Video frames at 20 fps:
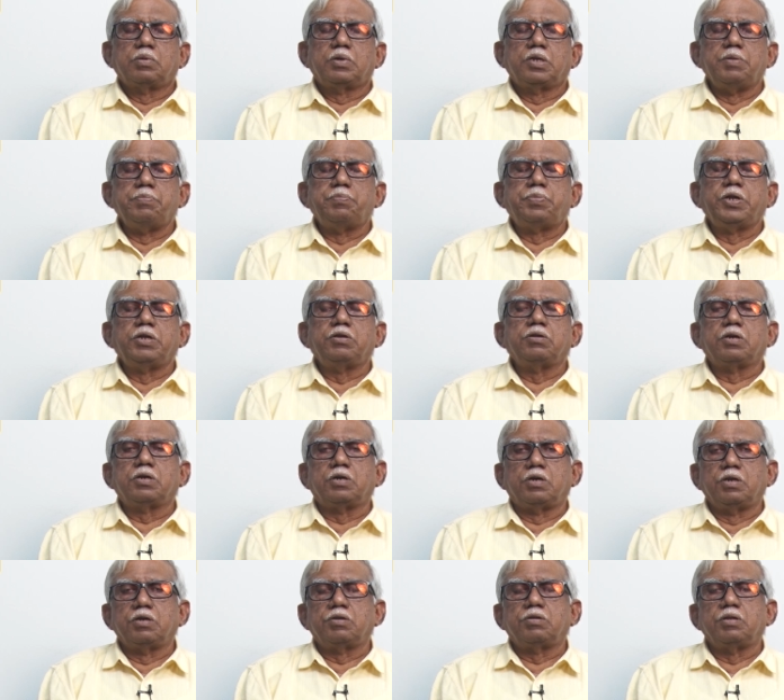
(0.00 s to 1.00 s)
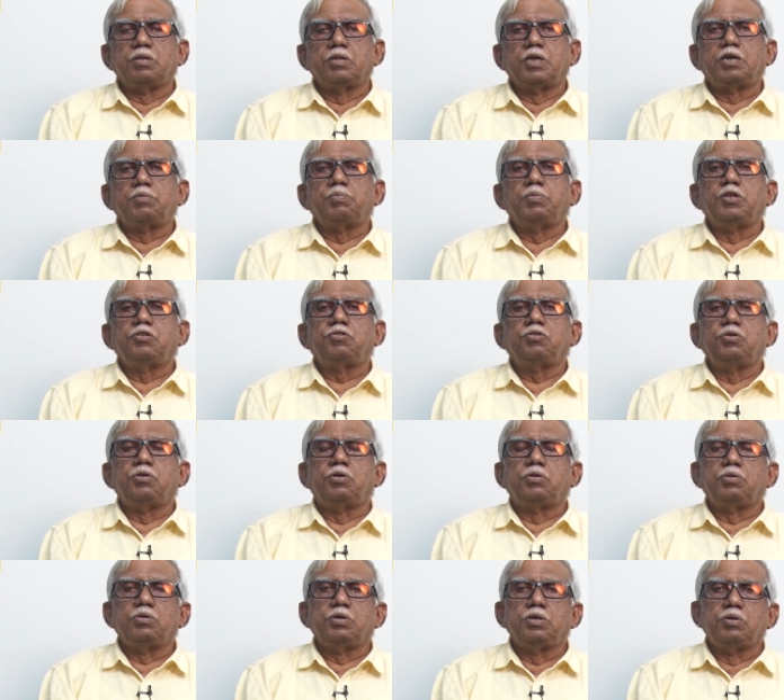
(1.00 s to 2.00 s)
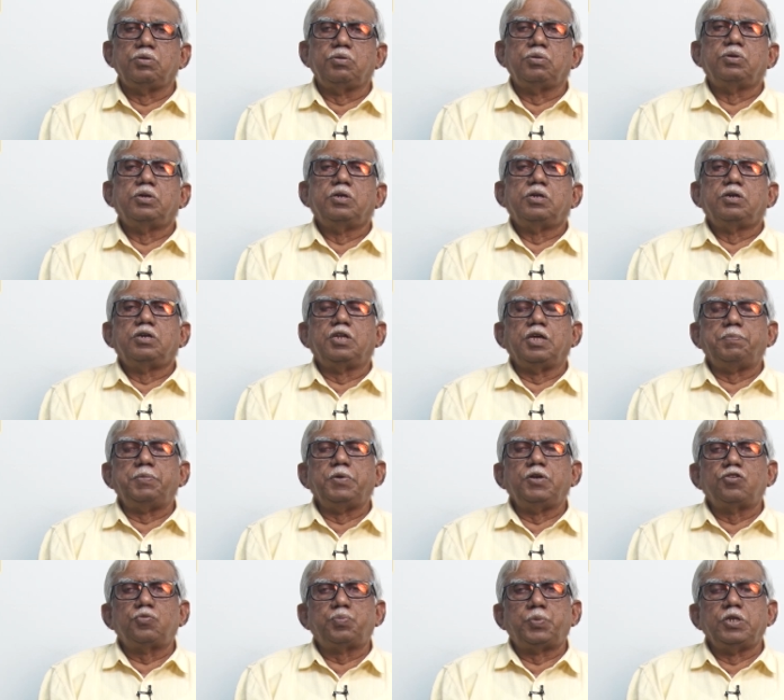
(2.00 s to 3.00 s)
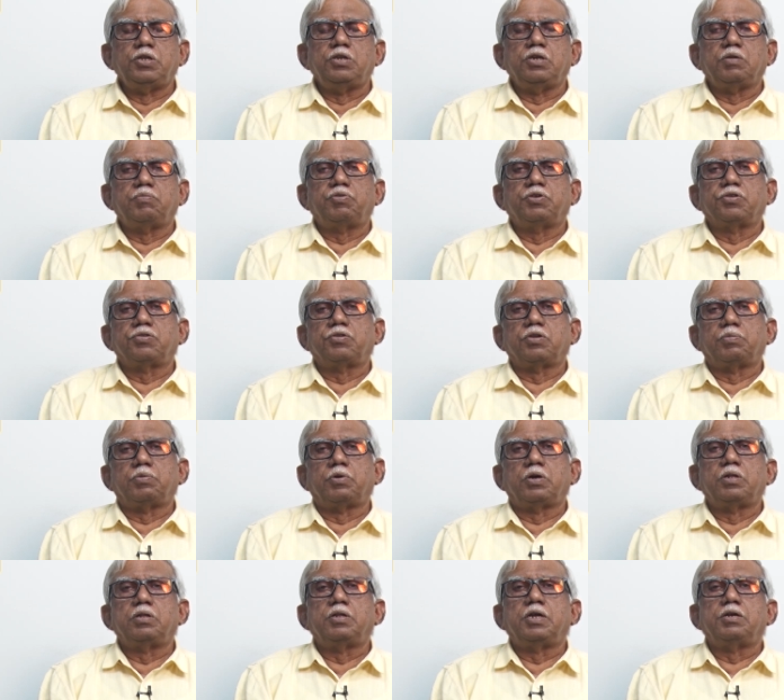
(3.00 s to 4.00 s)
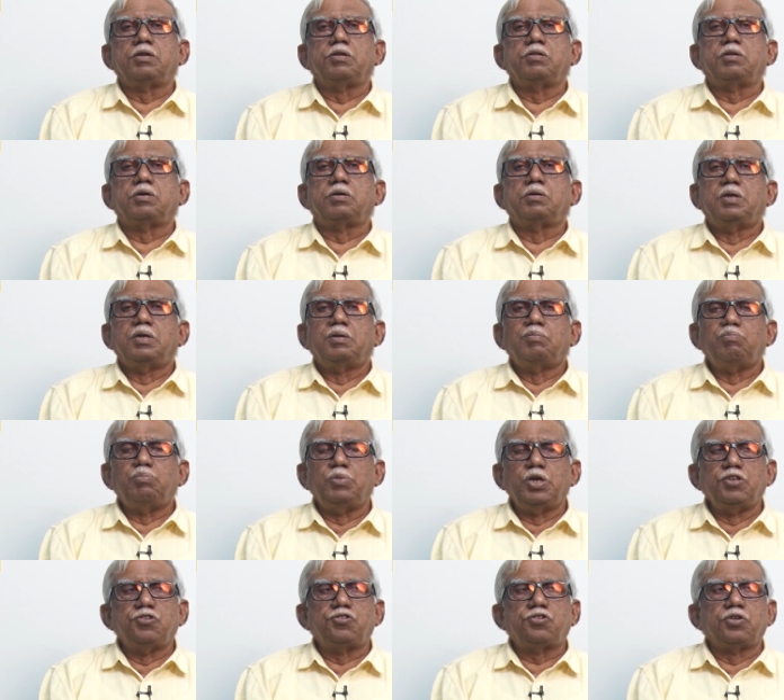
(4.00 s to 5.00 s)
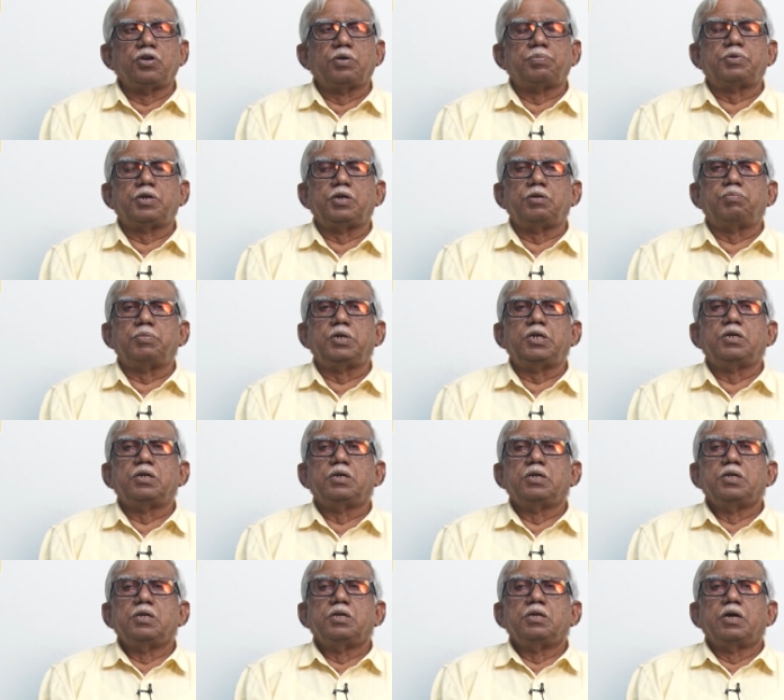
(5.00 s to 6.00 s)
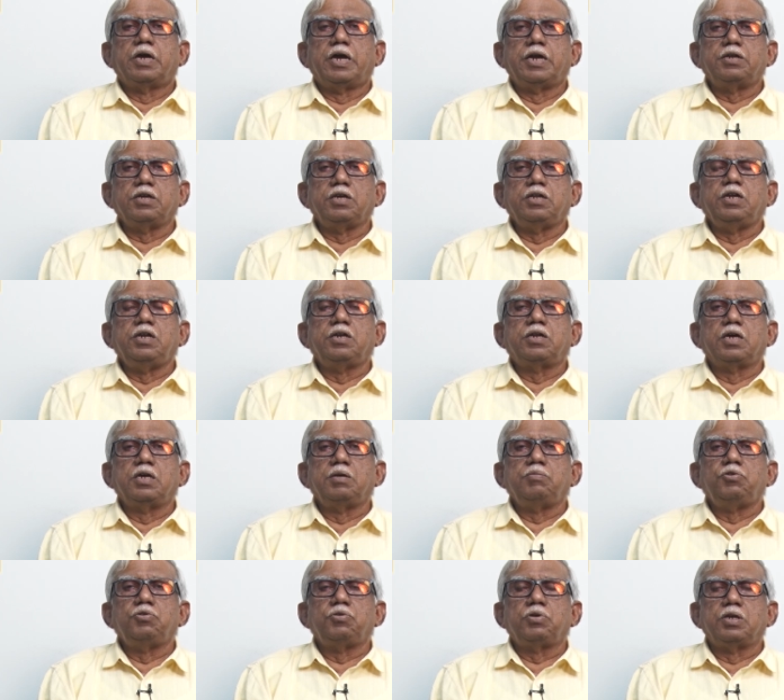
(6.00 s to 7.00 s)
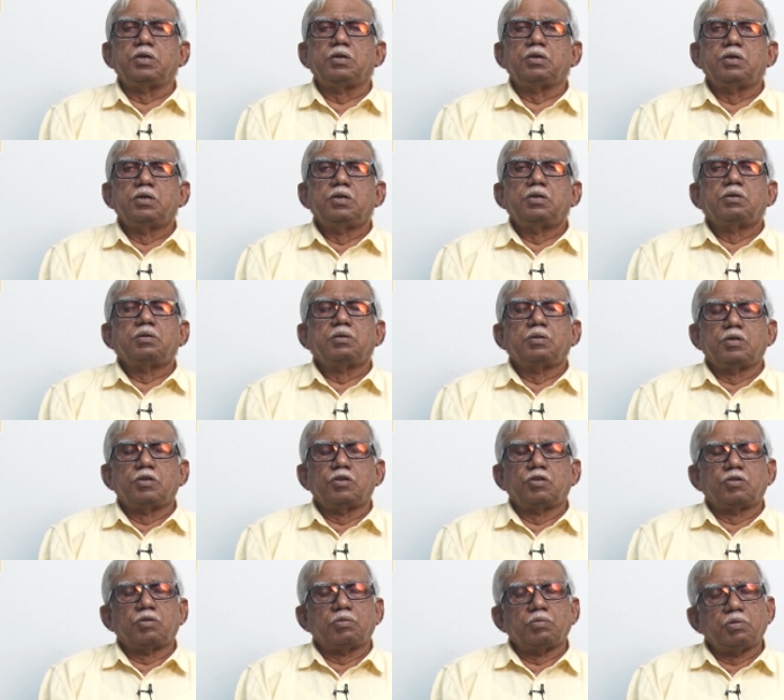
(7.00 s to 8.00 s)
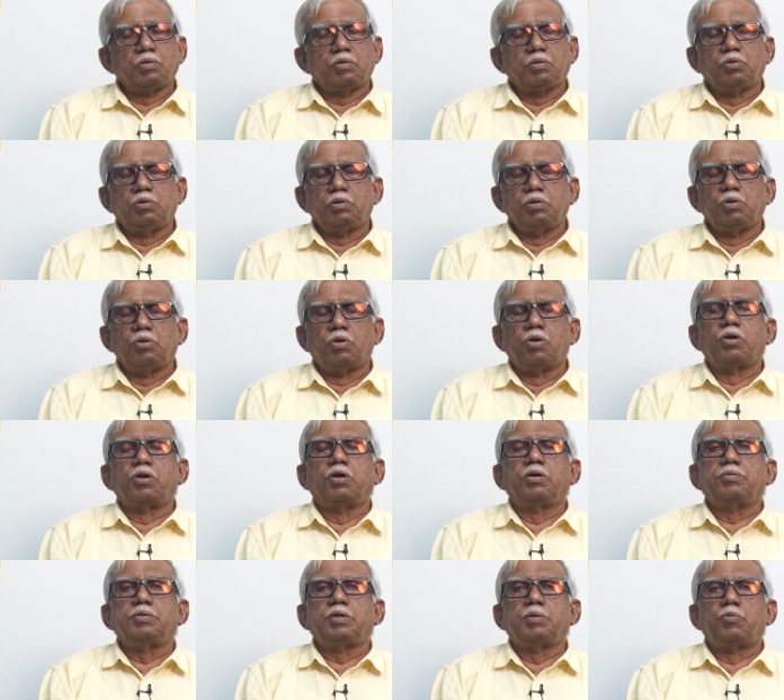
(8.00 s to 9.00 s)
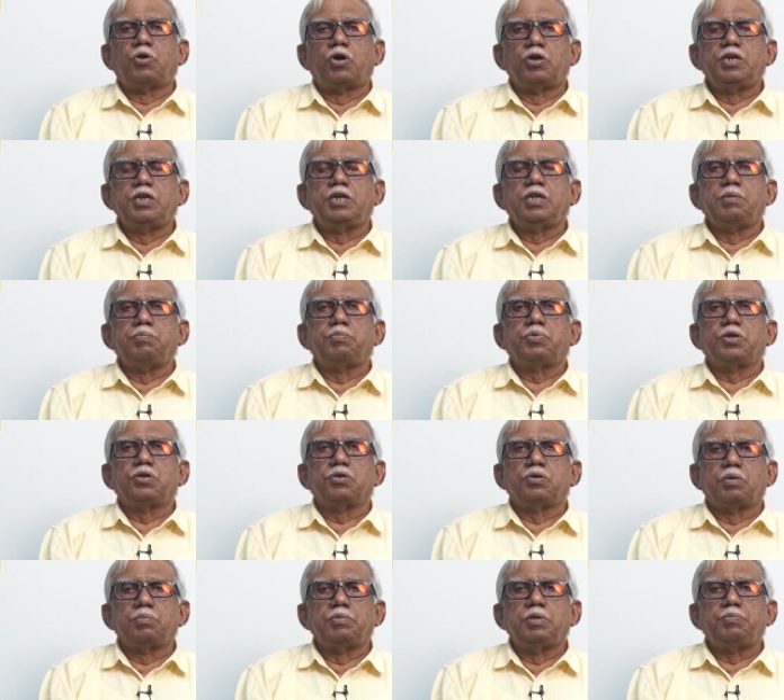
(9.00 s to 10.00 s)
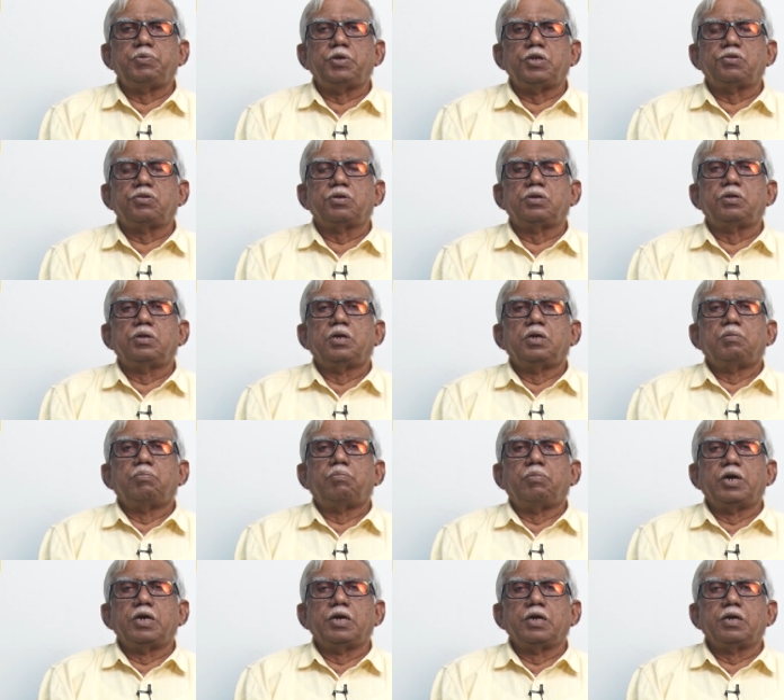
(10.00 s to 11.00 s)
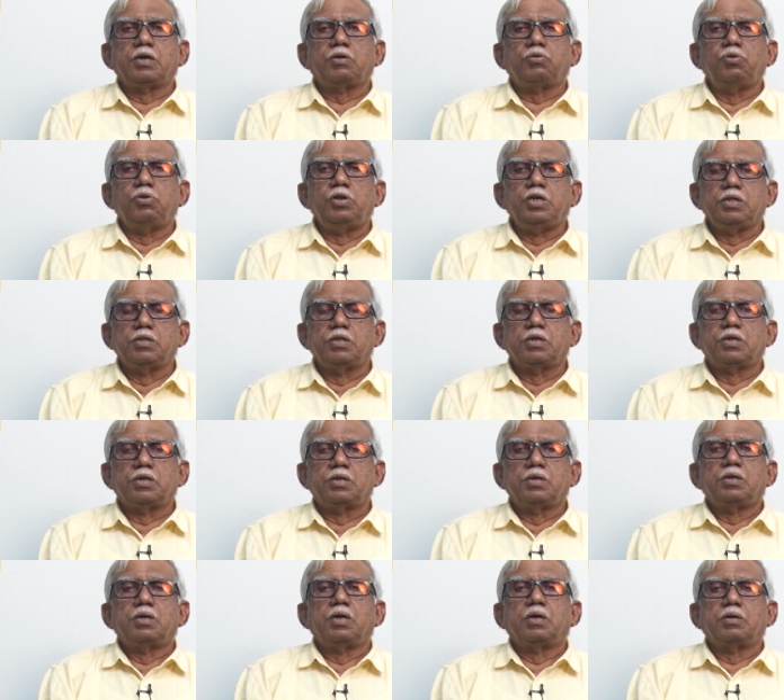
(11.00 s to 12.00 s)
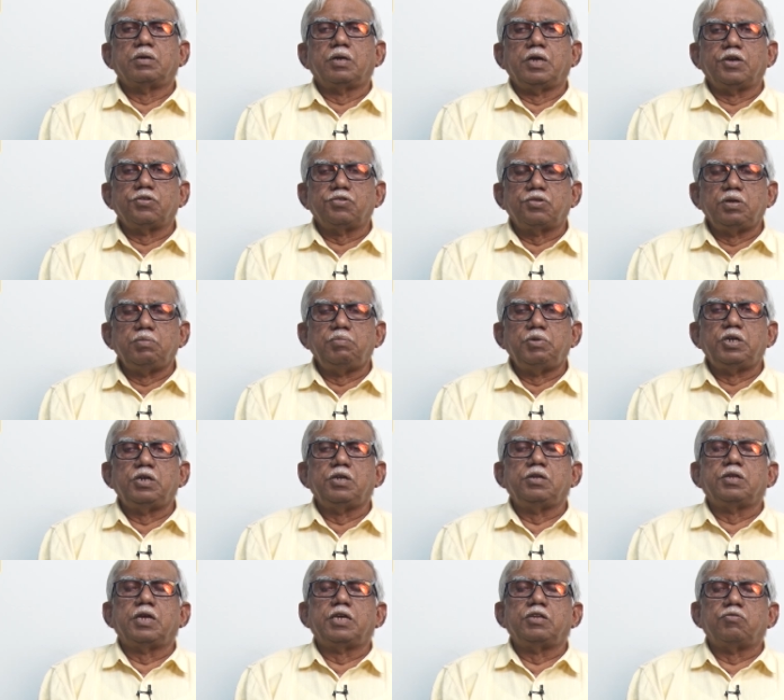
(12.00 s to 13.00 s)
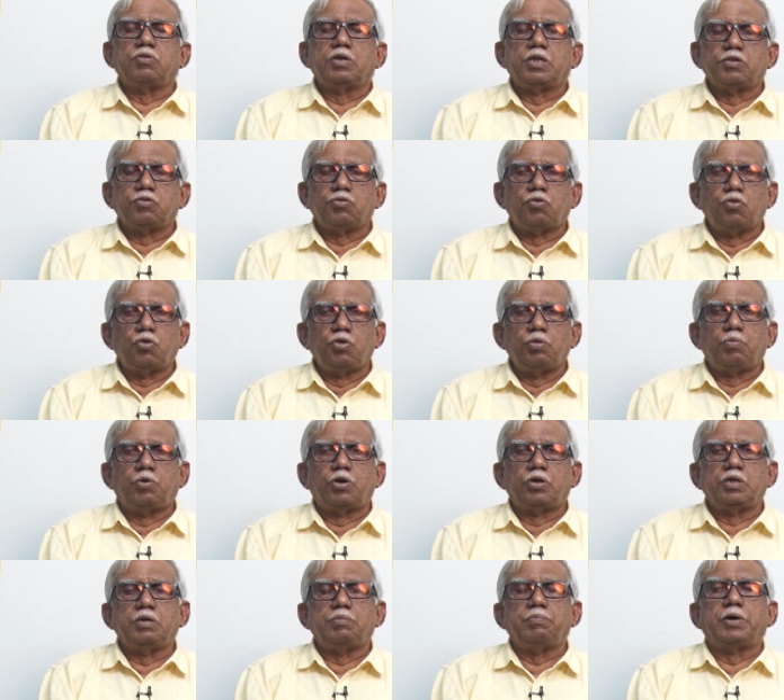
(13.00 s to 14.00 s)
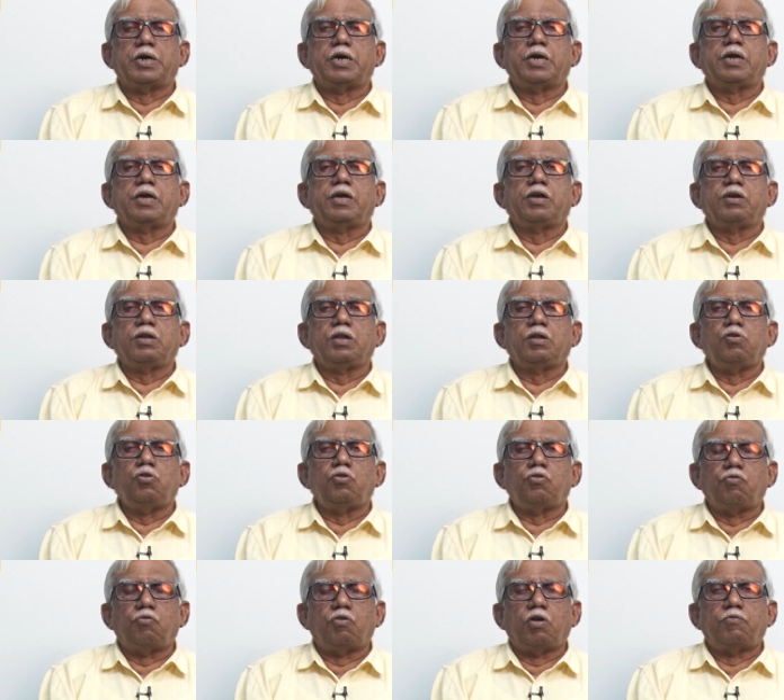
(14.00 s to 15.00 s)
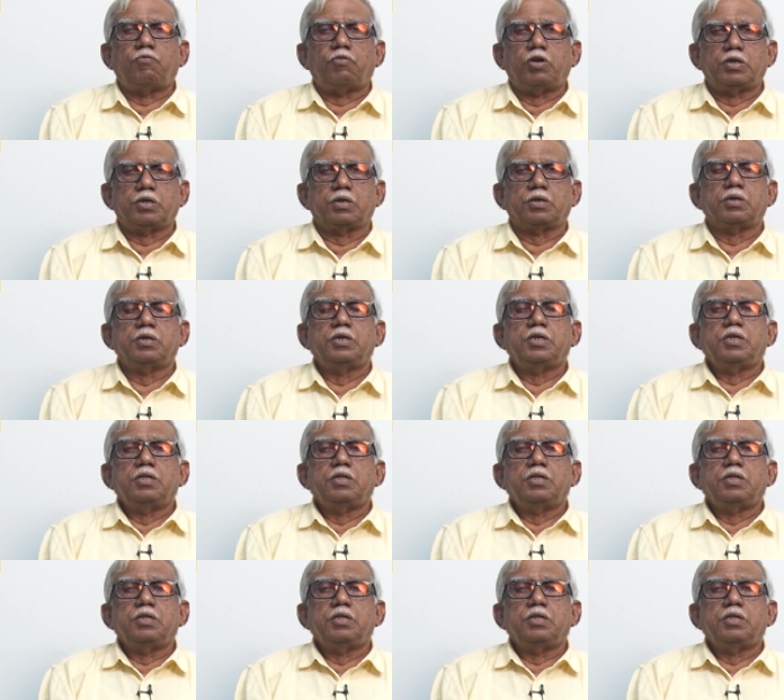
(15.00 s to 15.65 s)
temperature correction. That means you have to give tepid sponging first of all, that is the mainstay of treatment. At any time you can lower down the body temperature of the patient by cooling the extremities as well as whole body by a lukewarm water.